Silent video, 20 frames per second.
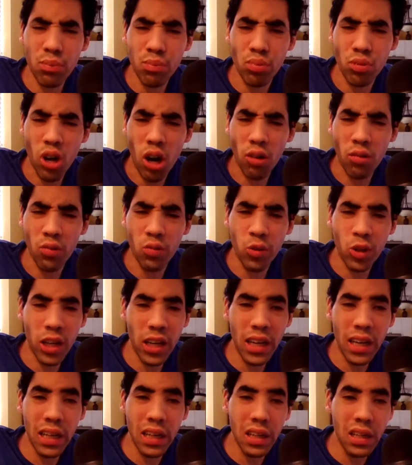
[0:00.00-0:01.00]
some problems,
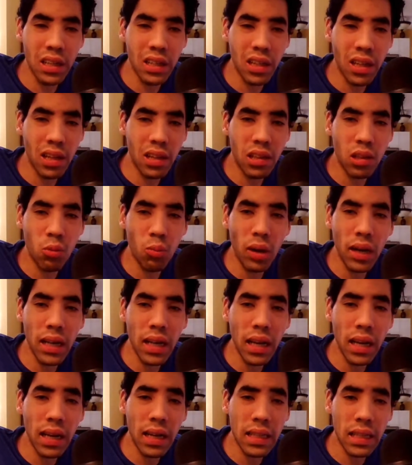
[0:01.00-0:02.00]
and the way
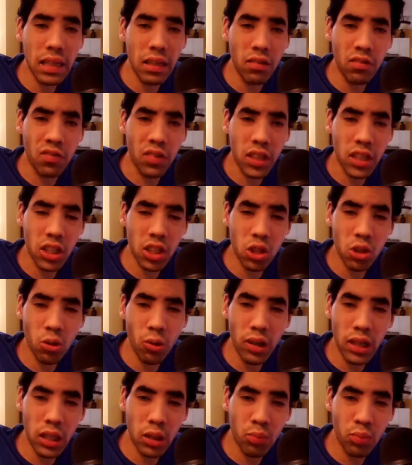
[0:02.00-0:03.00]
they actually put this
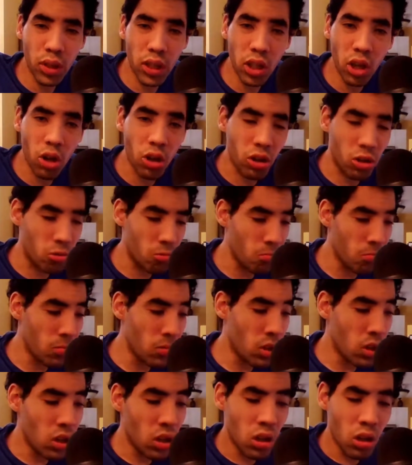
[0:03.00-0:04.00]
story is pretty good.
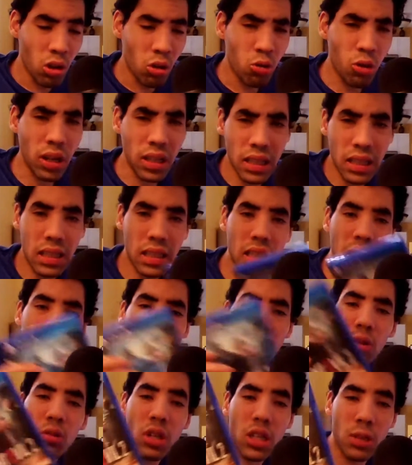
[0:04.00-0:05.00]
Granted,
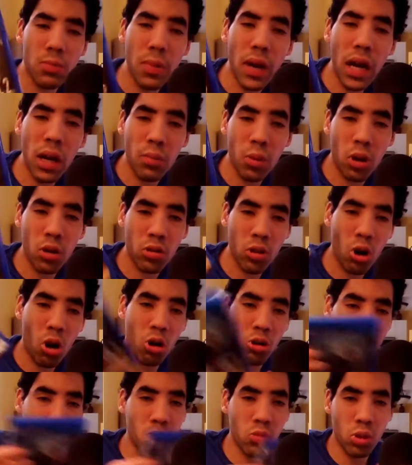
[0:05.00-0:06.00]
they do expand upon it
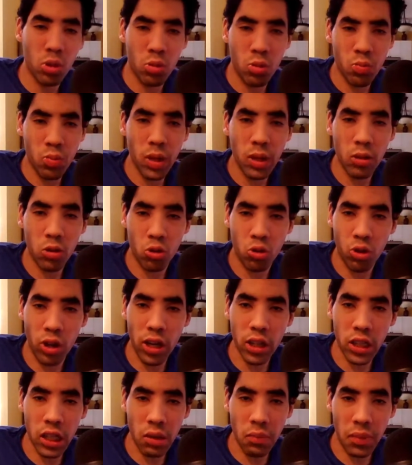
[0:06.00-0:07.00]
all, so much better to
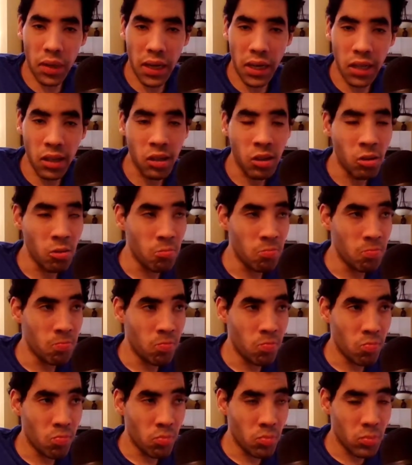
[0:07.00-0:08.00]
Claire's campaign.
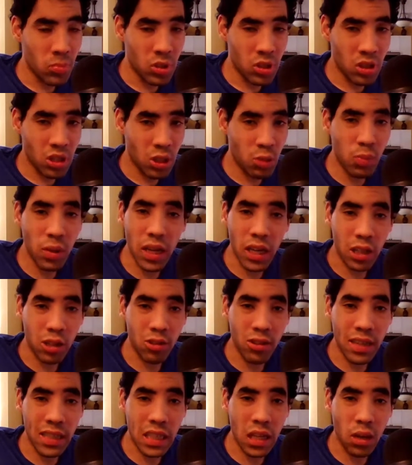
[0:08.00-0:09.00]
Speaking of
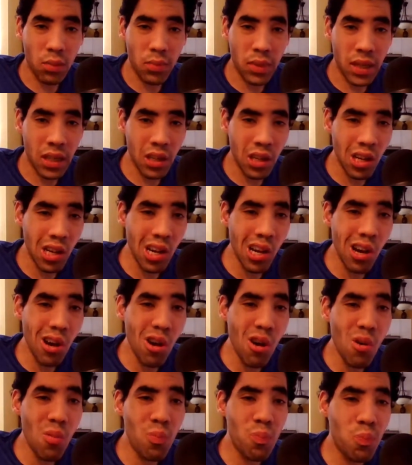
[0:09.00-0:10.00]
Claire's campaign,
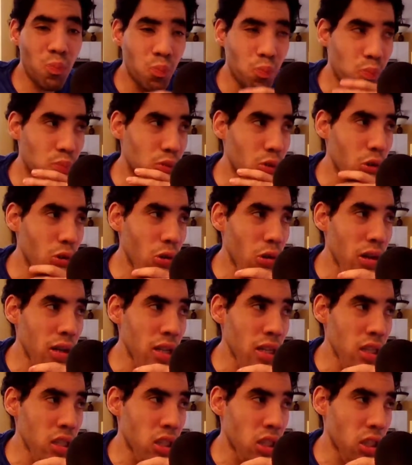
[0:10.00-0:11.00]
oh boy,
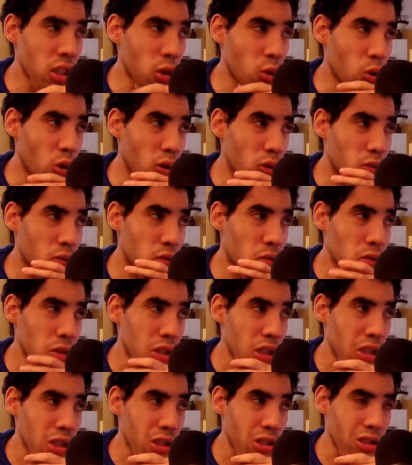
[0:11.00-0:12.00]
this stuck around with
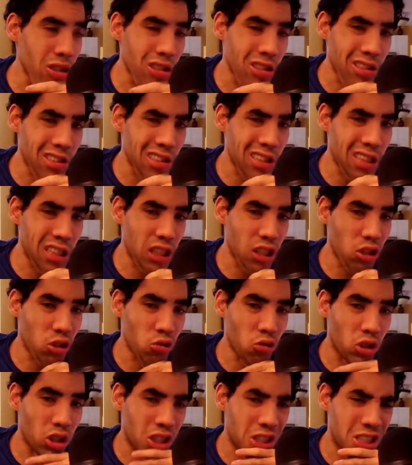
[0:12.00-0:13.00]
the
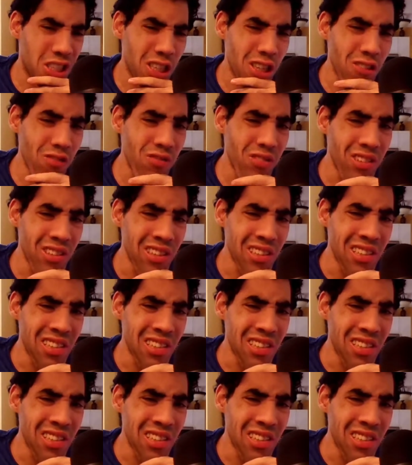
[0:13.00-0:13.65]
asshole chief.